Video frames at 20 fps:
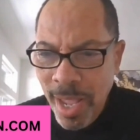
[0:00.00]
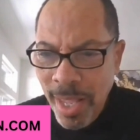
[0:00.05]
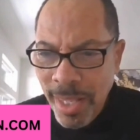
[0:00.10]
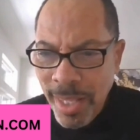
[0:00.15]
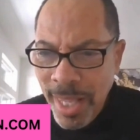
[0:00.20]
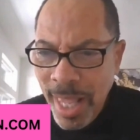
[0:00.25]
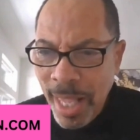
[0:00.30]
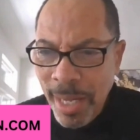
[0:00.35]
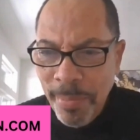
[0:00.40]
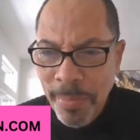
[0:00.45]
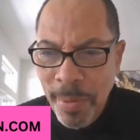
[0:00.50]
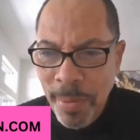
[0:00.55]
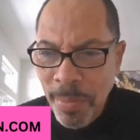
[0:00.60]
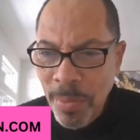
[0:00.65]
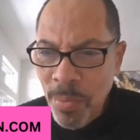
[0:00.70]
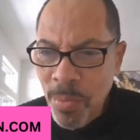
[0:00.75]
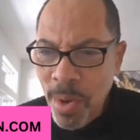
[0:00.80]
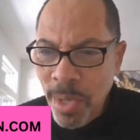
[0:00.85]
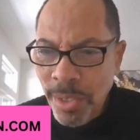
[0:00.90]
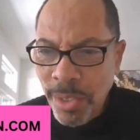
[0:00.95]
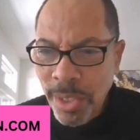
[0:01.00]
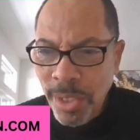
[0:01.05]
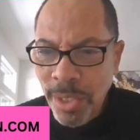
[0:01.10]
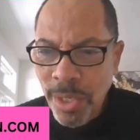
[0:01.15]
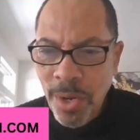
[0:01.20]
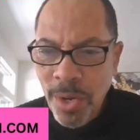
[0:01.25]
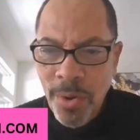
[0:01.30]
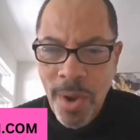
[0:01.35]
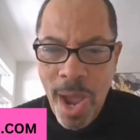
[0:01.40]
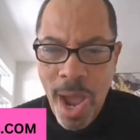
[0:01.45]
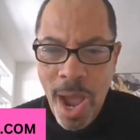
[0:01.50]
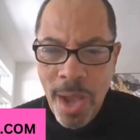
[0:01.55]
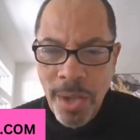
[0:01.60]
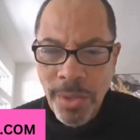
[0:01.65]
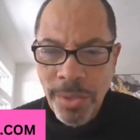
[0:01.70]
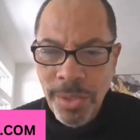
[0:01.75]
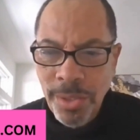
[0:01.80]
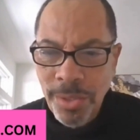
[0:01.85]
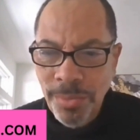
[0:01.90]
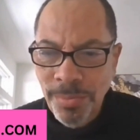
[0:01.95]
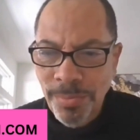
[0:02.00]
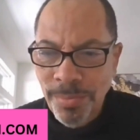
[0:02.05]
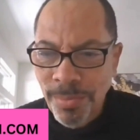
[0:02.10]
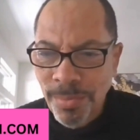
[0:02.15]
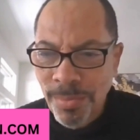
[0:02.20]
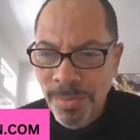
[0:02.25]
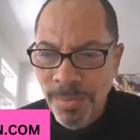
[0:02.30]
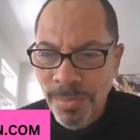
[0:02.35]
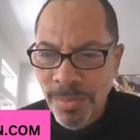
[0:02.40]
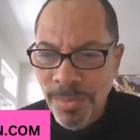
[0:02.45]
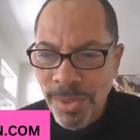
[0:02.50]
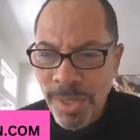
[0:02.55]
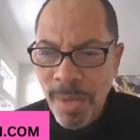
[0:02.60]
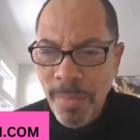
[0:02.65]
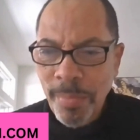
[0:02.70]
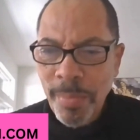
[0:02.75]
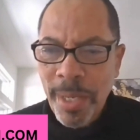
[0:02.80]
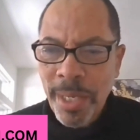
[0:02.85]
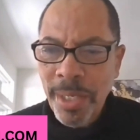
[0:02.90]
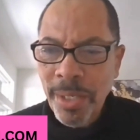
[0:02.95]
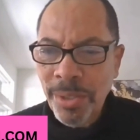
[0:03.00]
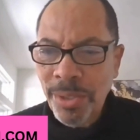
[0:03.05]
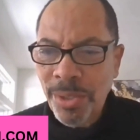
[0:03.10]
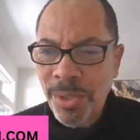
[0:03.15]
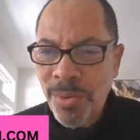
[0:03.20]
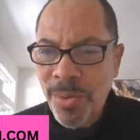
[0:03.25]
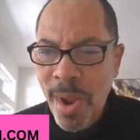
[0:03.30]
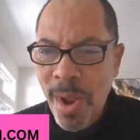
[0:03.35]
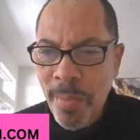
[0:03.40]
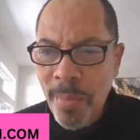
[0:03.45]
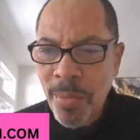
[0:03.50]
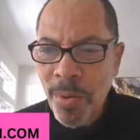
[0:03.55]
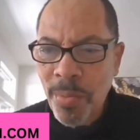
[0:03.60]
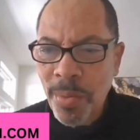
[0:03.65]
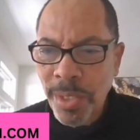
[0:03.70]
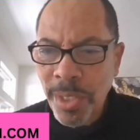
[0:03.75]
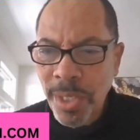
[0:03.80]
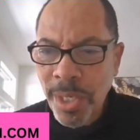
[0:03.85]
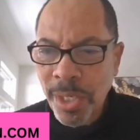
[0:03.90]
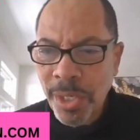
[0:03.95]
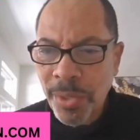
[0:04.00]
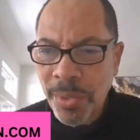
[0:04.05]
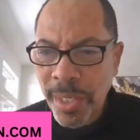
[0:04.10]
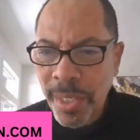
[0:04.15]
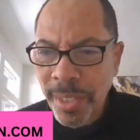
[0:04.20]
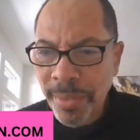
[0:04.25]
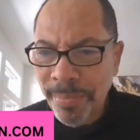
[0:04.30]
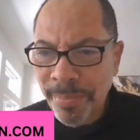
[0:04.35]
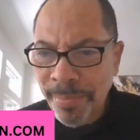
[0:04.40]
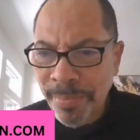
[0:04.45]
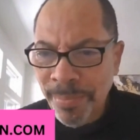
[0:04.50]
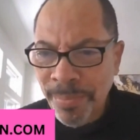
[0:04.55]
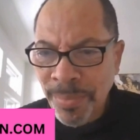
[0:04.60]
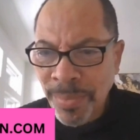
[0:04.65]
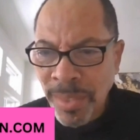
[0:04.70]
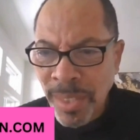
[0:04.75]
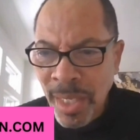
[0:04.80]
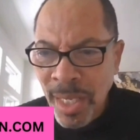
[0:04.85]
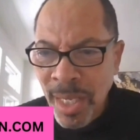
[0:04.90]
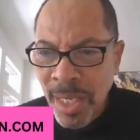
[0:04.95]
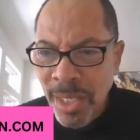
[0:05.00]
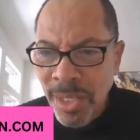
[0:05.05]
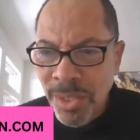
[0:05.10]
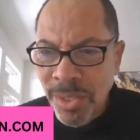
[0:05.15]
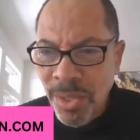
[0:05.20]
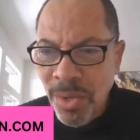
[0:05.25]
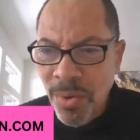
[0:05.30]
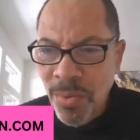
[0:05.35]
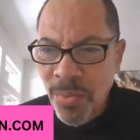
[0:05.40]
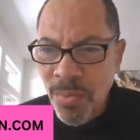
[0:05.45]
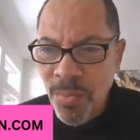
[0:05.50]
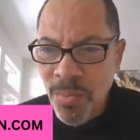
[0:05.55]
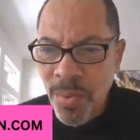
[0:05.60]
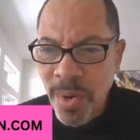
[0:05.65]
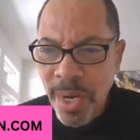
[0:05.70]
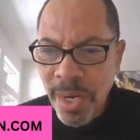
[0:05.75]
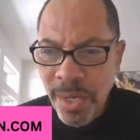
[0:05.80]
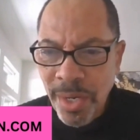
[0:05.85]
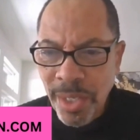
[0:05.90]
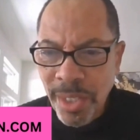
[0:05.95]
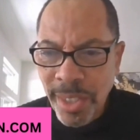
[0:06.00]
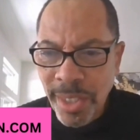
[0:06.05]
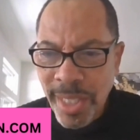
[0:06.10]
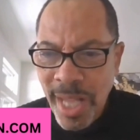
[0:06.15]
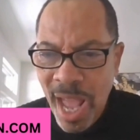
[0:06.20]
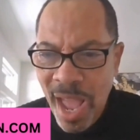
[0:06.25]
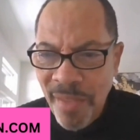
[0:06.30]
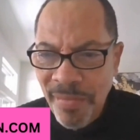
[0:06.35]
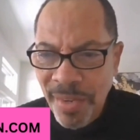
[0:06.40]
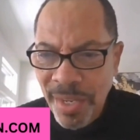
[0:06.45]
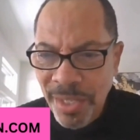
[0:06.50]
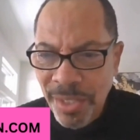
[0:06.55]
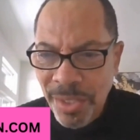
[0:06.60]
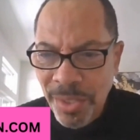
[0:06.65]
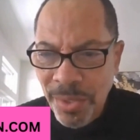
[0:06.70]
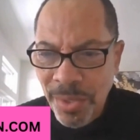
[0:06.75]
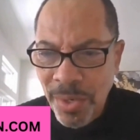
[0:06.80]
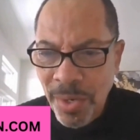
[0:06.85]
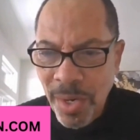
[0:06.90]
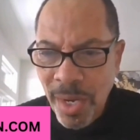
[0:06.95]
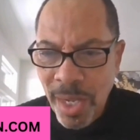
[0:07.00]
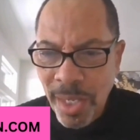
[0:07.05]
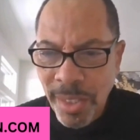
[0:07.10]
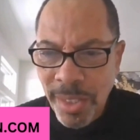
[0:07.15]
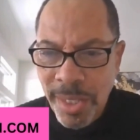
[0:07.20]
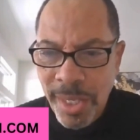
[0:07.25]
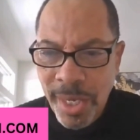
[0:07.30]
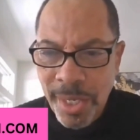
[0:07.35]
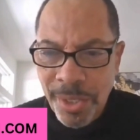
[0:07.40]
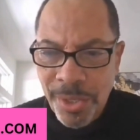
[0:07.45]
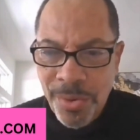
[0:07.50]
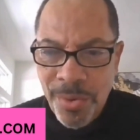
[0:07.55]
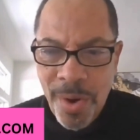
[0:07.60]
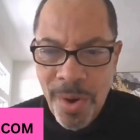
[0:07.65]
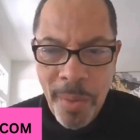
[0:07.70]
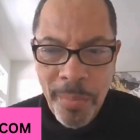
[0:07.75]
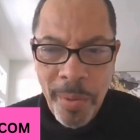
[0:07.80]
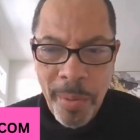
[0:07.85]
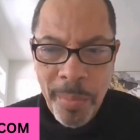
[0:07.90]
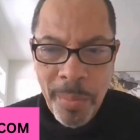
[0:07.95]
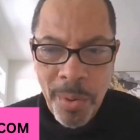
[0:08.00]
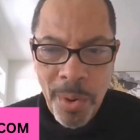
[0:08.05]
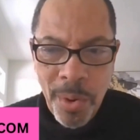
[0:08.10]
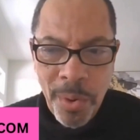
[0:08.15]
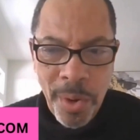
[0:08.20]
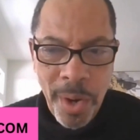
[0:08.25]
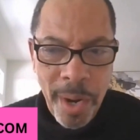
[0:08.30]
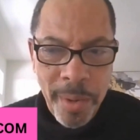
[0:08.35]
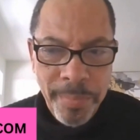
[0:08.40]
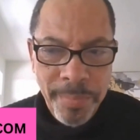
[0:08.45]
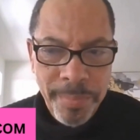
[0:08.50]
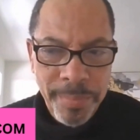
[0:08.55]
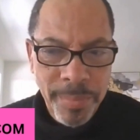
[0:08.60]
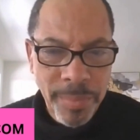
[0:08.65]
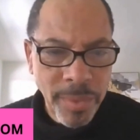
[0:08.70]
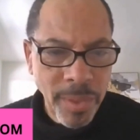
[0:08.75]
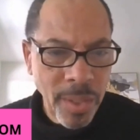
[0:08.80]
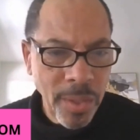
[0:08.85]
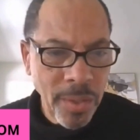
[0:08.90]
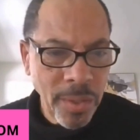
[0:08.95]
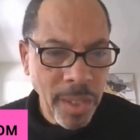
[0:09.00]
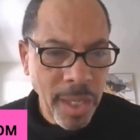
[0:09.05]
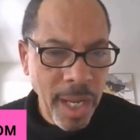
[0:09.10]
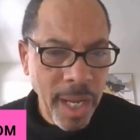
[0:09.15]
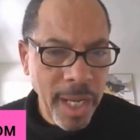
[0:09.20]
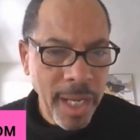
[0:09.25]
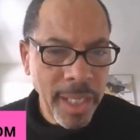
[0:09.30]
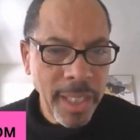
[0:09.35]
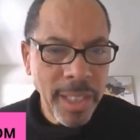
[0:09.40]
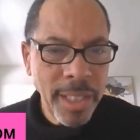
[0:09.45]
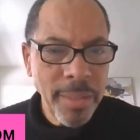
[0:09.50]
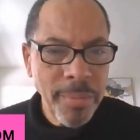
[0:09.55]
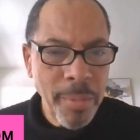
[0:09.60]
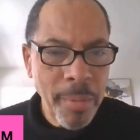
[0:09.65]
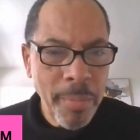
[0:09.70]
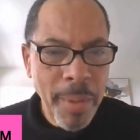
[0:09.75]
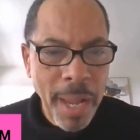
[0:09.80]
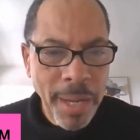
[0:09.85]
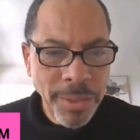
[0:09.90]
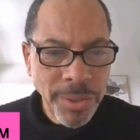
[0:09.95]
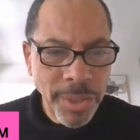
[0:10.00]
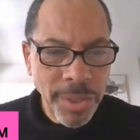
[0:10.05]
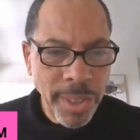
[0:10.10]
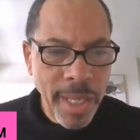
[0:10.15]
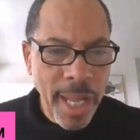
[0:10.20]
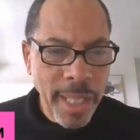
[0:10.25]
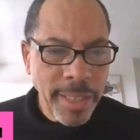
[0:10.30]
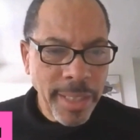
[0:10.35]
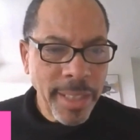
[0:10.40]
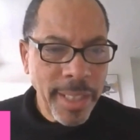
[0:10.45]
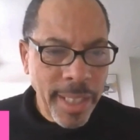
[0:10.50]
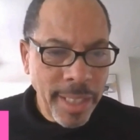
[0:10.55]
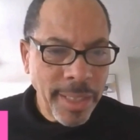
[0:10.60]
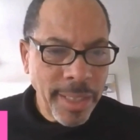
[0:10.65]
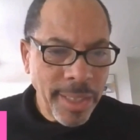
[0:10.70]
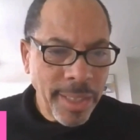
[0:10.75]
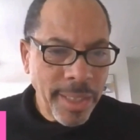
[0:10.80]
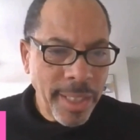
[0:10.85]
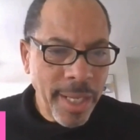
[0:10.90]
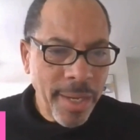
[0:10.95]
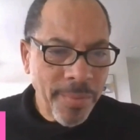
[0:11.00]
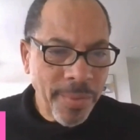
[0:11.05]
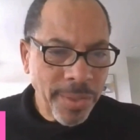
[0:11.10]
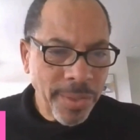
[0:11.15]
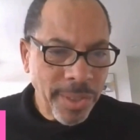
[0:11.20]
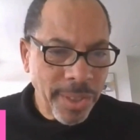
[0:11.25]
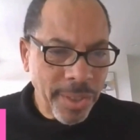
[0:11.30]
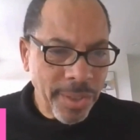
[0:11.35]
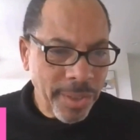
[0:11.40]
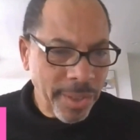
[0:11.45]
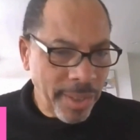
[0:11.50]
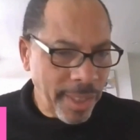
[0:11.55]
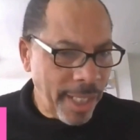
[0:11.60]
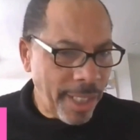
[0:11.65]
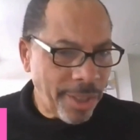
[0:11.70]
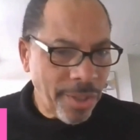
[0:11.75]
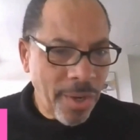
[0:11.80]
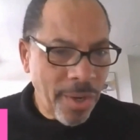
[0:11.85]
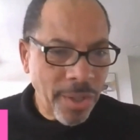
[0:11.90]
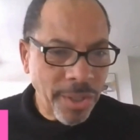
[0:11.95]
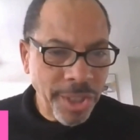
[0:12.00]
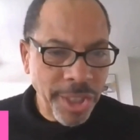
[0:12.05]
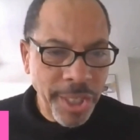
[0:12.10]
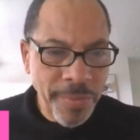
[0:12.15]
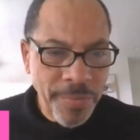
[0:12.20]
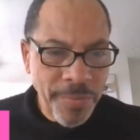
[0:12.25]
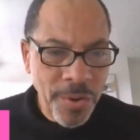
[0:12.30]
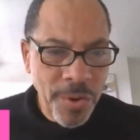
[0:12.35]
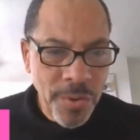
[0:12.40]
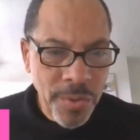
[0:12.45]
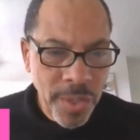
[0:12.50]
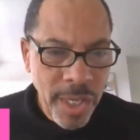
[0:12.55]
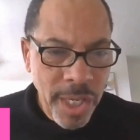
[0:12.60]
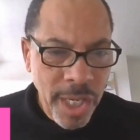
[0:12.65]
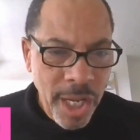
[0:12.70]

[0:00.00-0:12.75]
A lot of people want to know how to save money on travel. Wouldn't you agree? So we're going to dive into uh, their travel program Okay, a little bit about it so you guys can understand once again. It's called Jifu